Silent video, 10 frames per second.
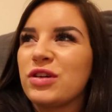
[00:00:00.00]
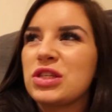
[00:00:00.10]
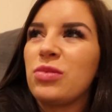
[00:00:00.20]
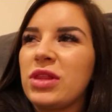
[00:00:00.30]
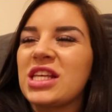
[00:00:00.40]
For
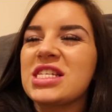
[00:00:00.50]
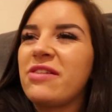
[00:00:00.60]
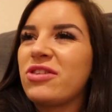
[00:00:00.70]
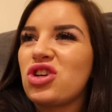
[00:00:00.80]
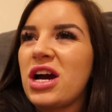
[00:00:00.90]
someone that's
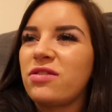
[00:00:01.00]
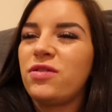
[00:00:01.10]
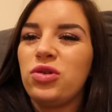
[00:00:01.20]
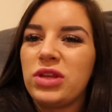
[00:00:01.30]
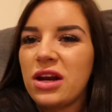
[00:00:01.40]
never tracked
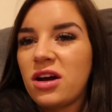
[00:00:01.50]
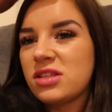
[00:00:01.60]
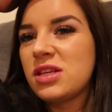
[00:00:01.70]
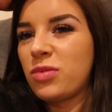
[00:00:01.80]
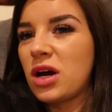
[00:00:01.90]
food, that
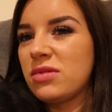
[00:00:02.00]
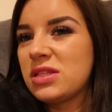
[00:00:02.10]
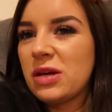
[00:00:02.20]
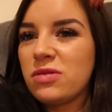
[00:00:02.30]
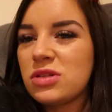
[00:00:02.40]
honestly probably
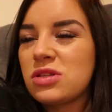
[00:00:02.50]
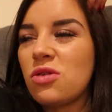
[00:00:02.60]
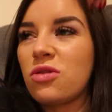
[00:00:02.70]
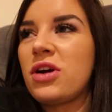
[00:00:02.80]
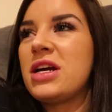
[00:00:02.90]
sounds
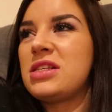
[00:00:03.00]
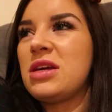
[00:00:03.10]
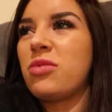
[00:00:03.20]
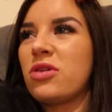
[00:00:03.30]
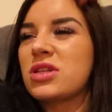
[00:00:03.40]
so
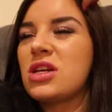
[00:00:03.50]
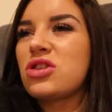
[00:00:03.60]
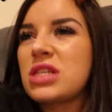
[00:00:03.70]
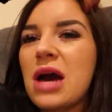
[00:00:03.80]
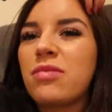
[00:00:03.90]
crazy, but it
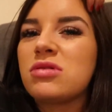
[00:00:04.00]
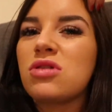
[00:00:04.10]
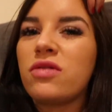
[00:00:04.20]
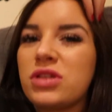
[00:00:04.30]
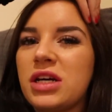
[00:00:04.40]
just happens over